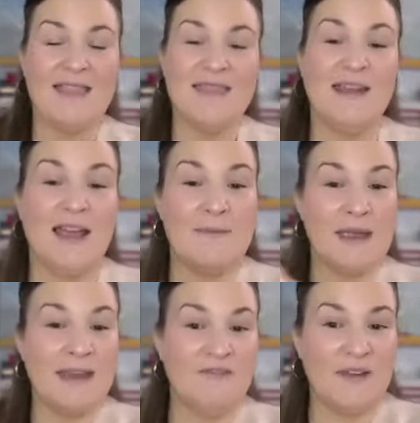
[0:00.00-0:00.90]
And then I
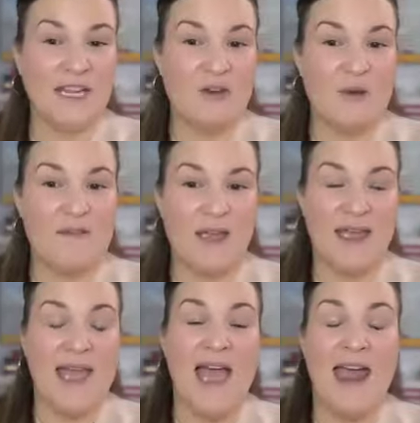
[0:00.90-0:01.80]
made a video of it.
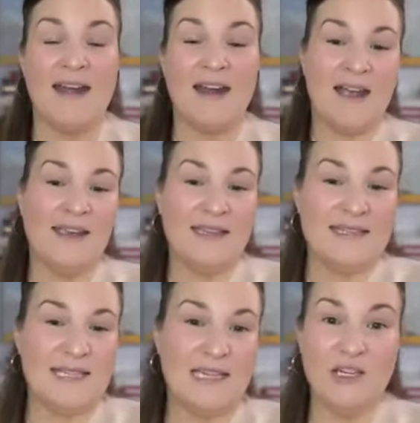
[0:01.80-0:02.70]
And I
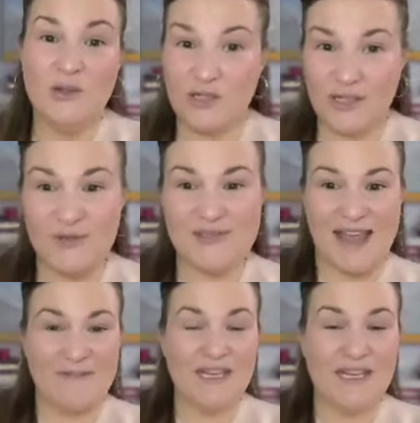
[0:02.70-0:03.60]
continue to use
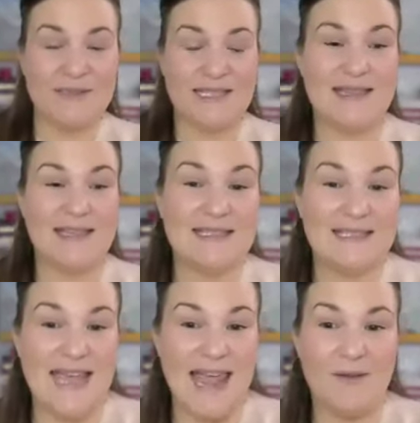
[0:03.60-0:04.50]
that video to this
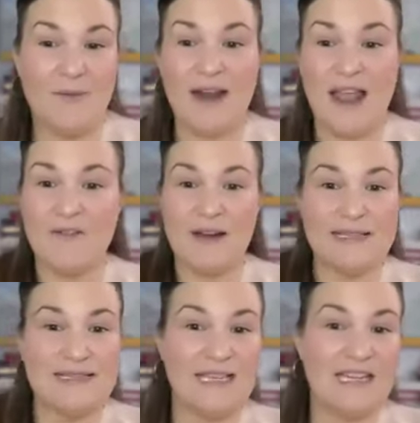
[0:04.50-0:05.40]
day. Whenever I
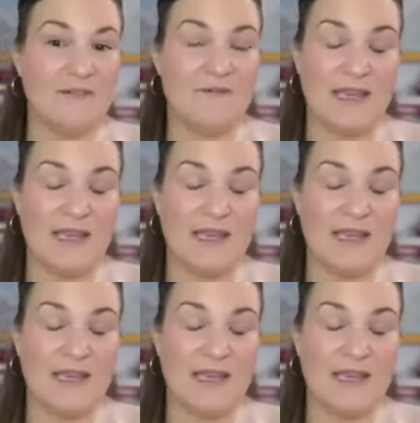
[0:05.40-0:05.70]
see in